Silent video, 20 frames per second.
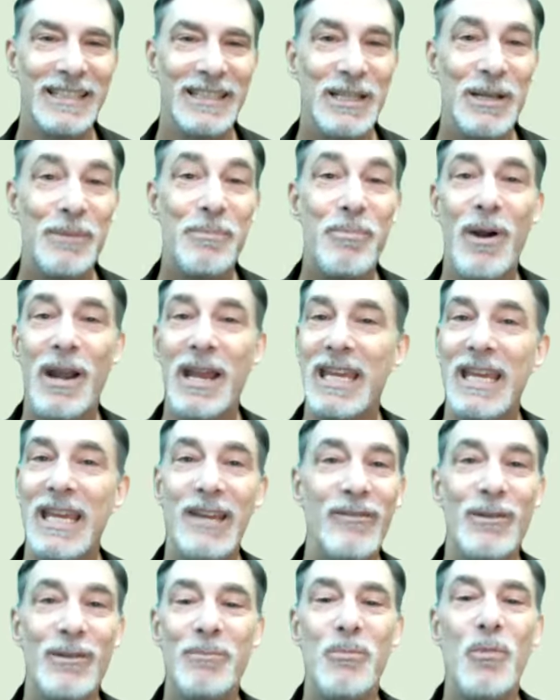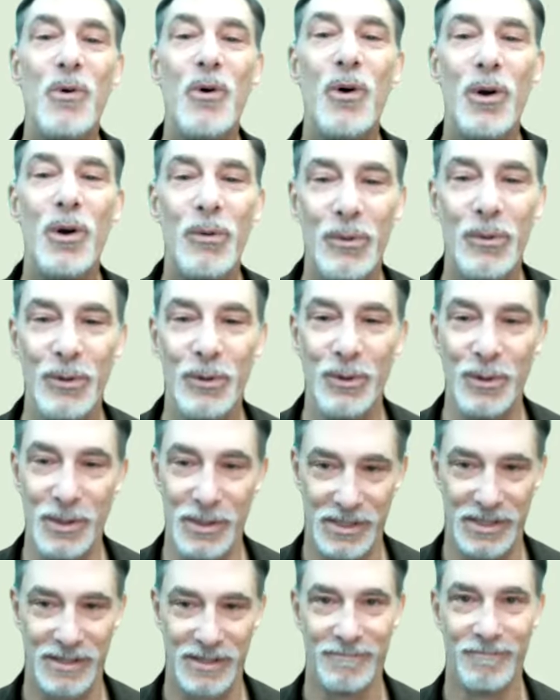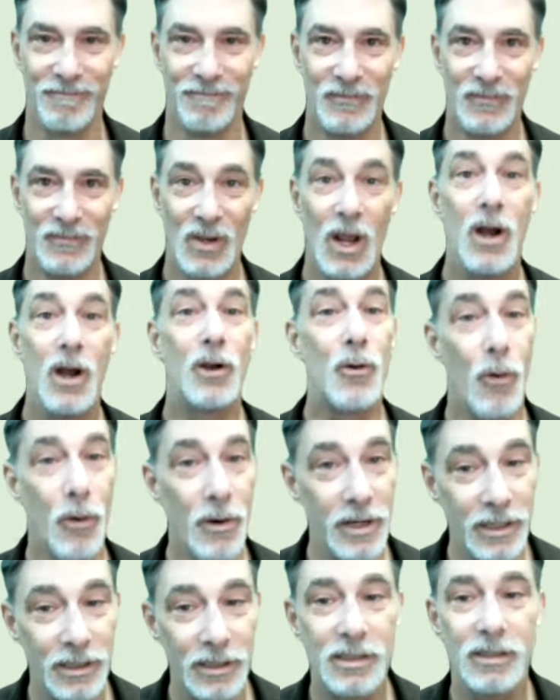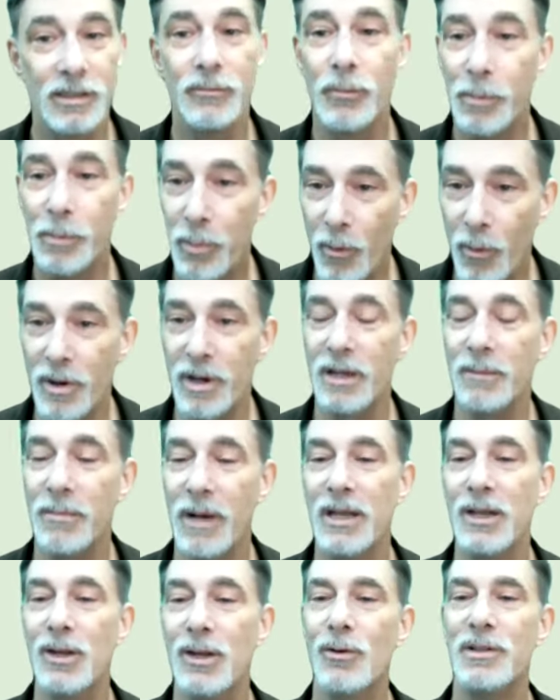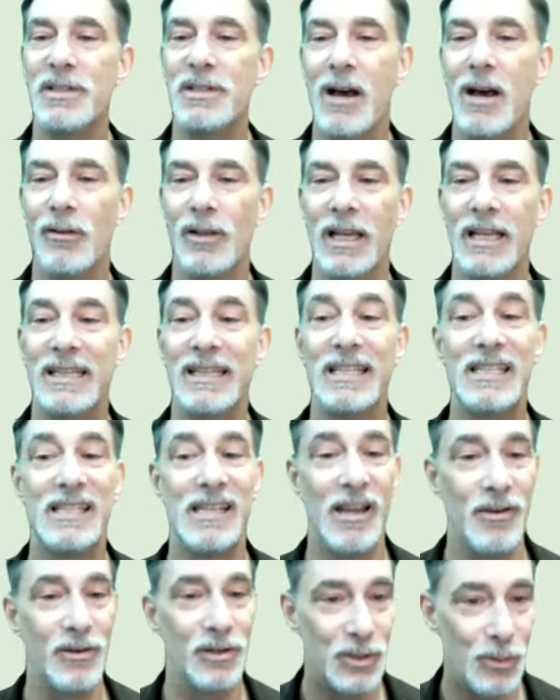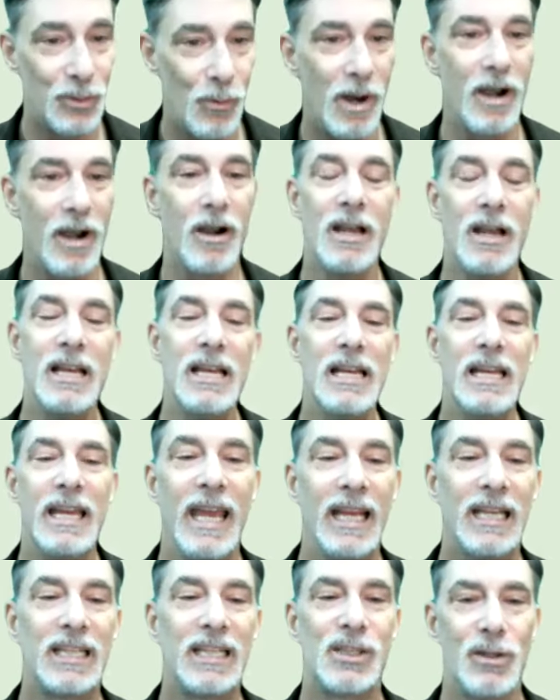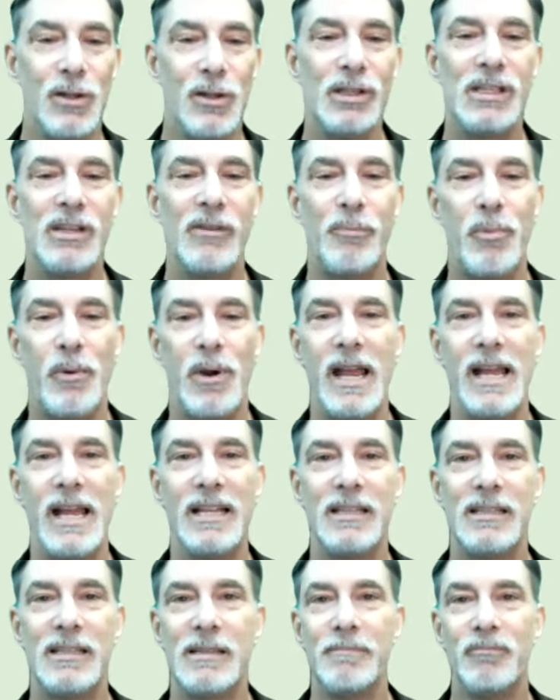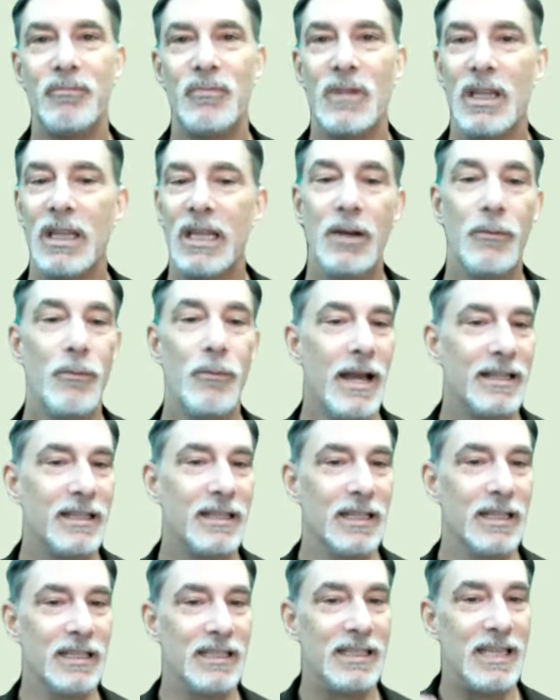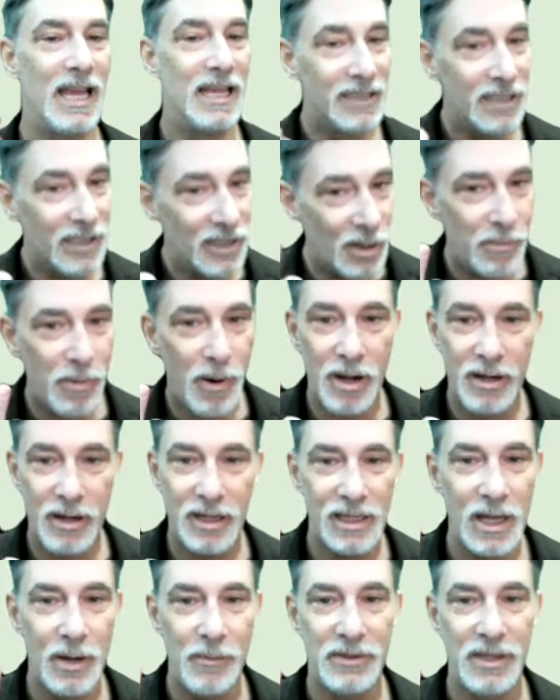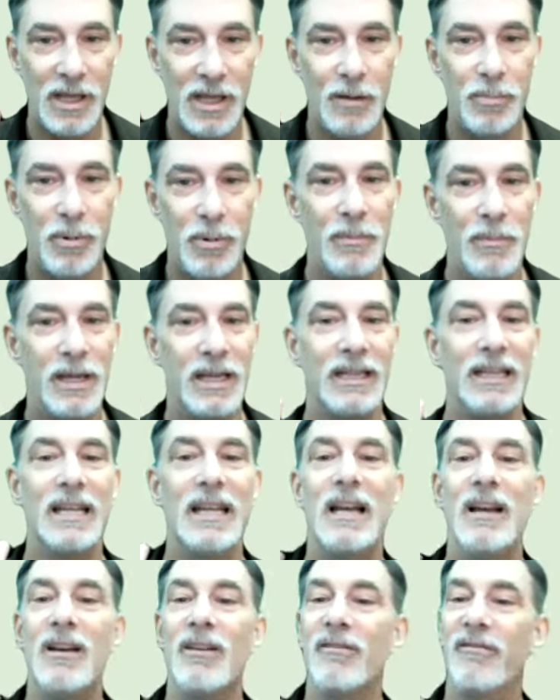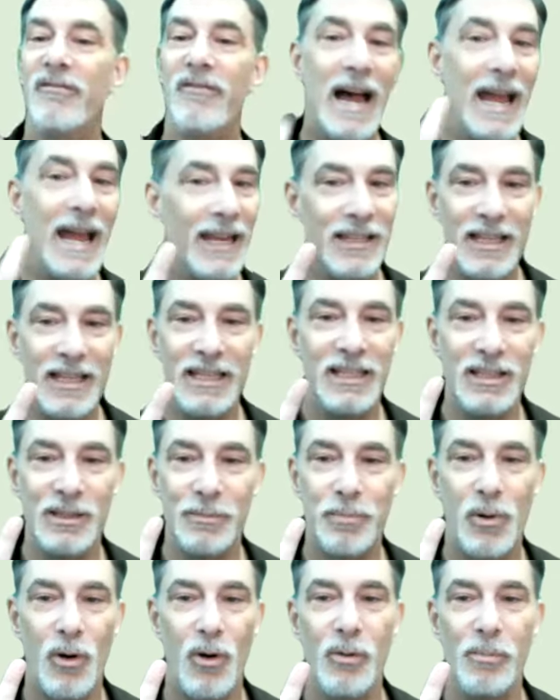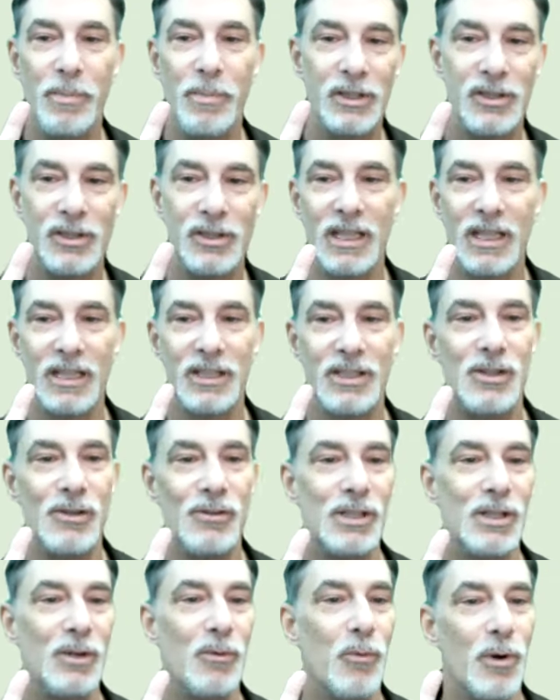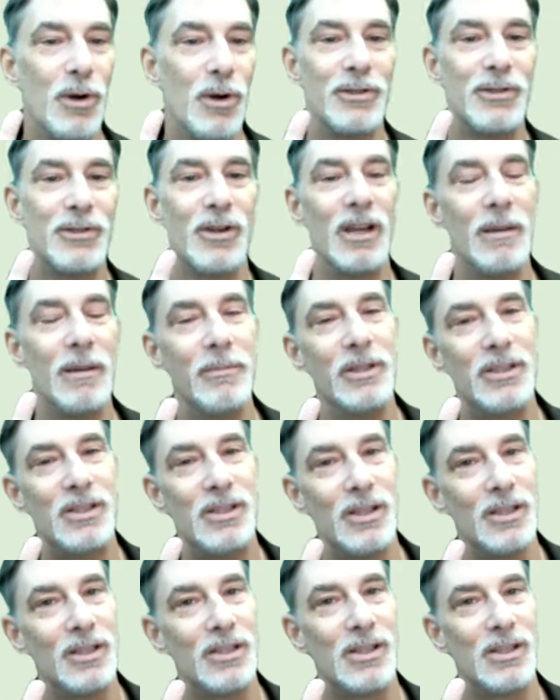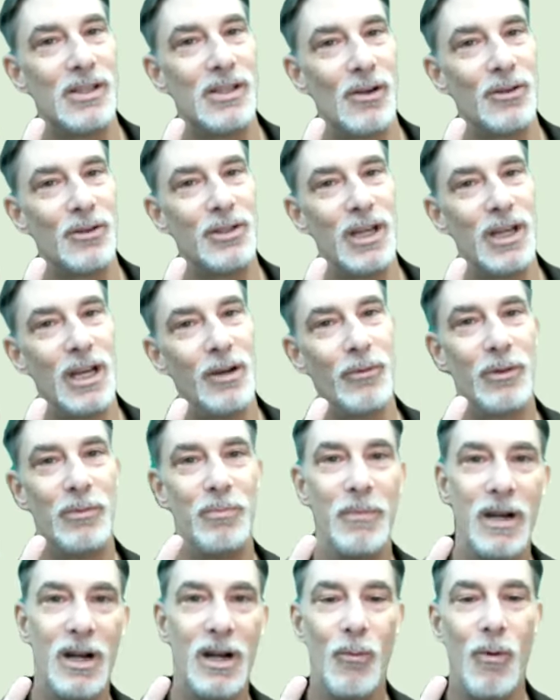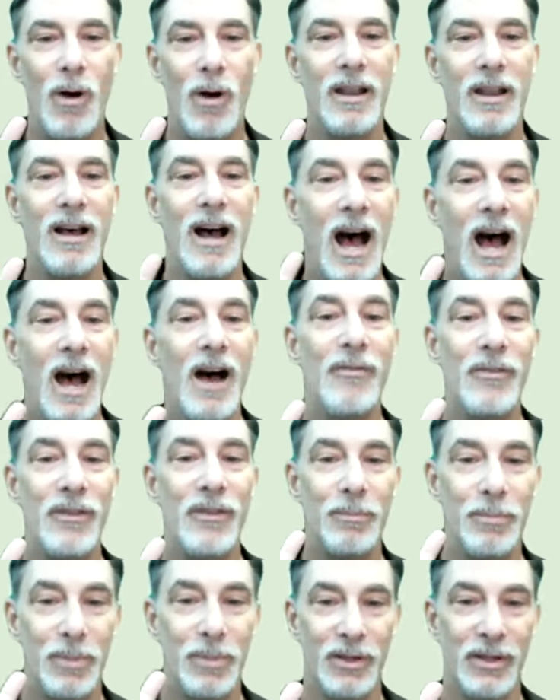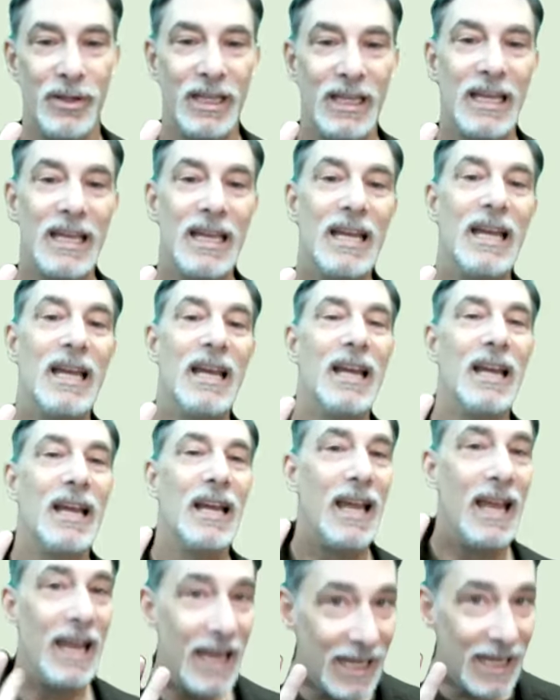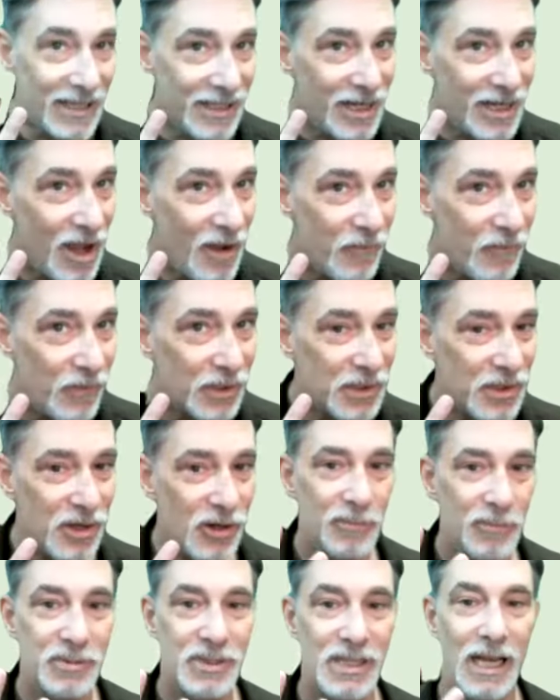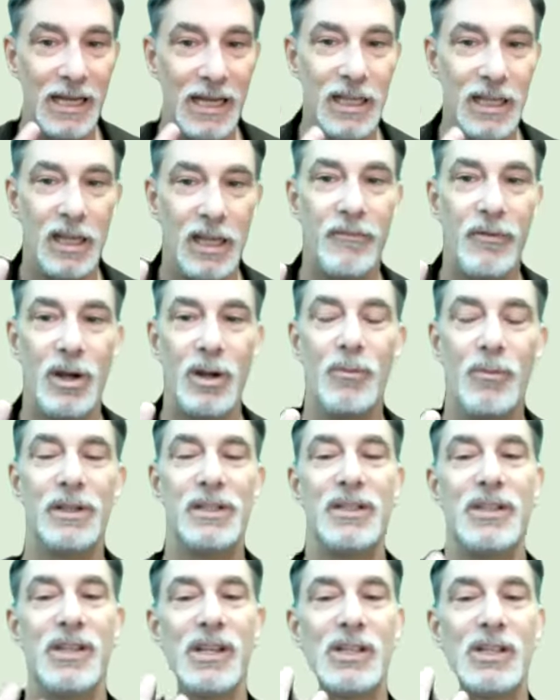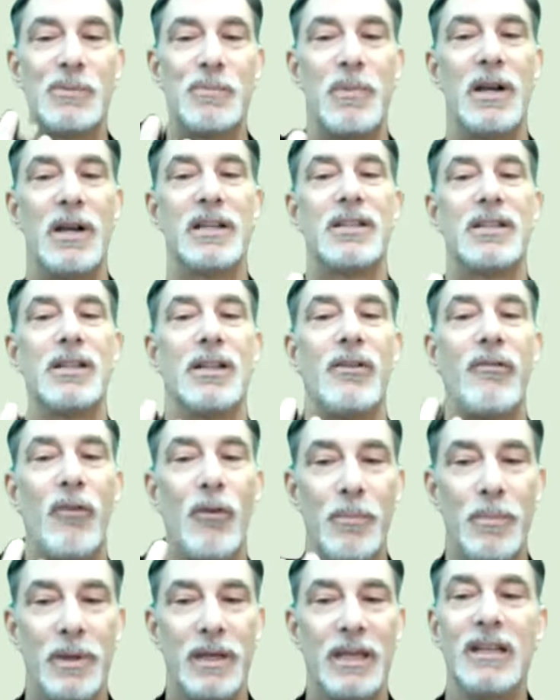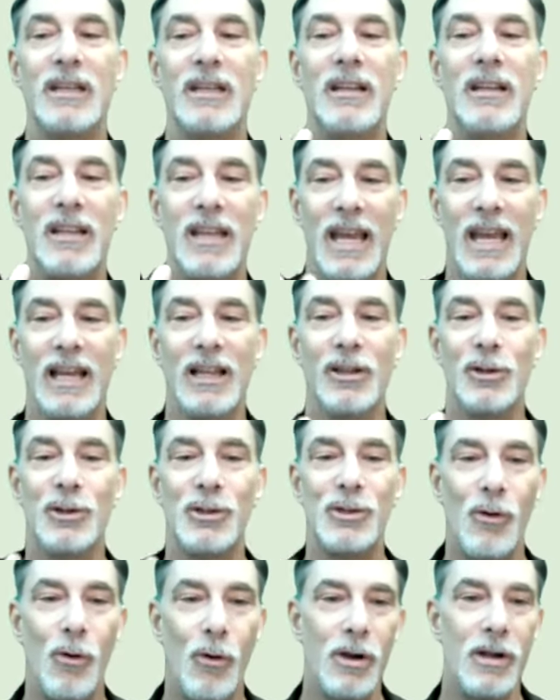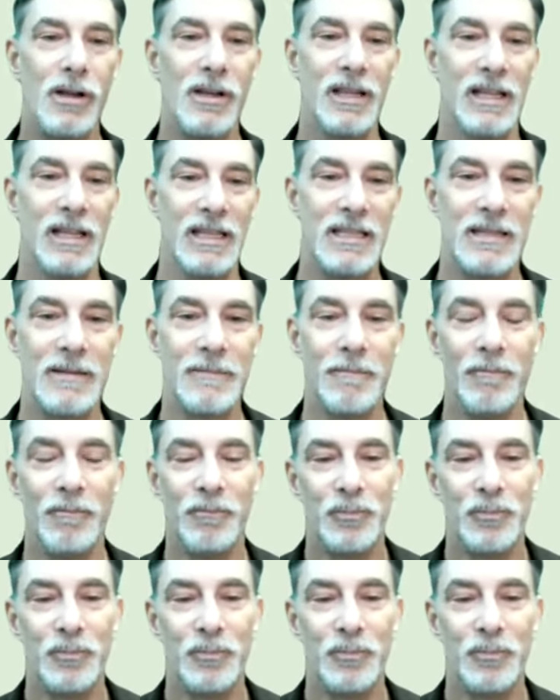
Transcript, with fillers: You break even more rules. According to reporting by news outlet The Center Square, exclusive brands erected a tent in their parking lot without a permit, violated the prohibition against using words or images associated with marijuana on their building, and they offered curbside delivery, which is expressly forbidden in Gaylord's ordinance.